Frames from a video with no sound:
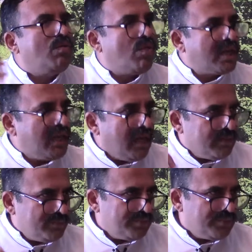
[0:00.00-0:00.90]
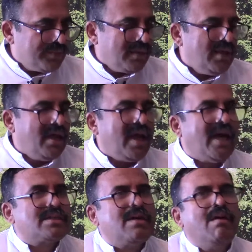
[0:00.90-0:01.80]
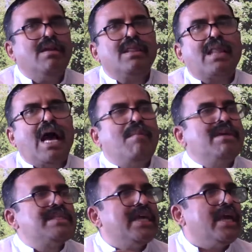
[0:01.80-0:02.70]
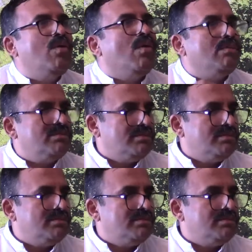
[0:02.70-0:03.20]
working has called tamasic ego.